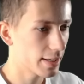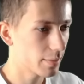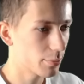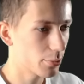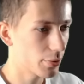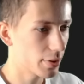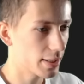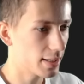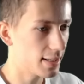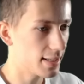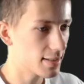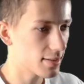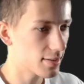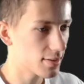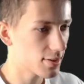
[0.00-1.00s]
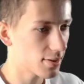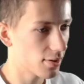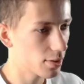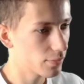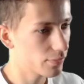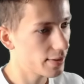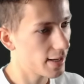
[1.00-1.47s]
like a pretty decent
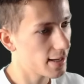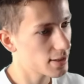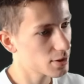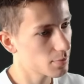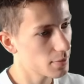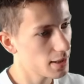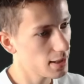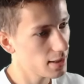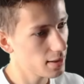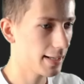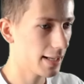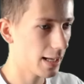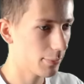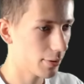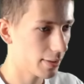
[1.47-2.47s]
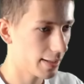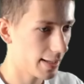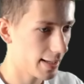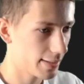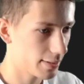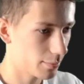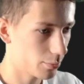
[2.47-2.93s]
start if you ask me. Then I'm going to
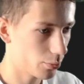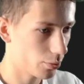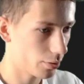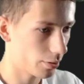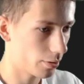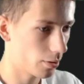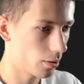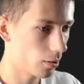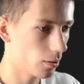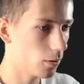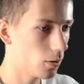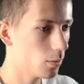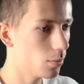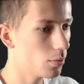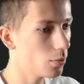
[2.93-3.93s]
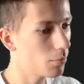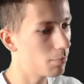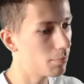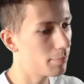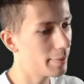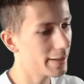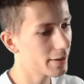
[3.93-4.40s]
add a more global,
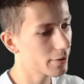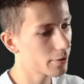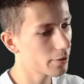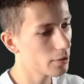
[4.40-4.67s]
bigger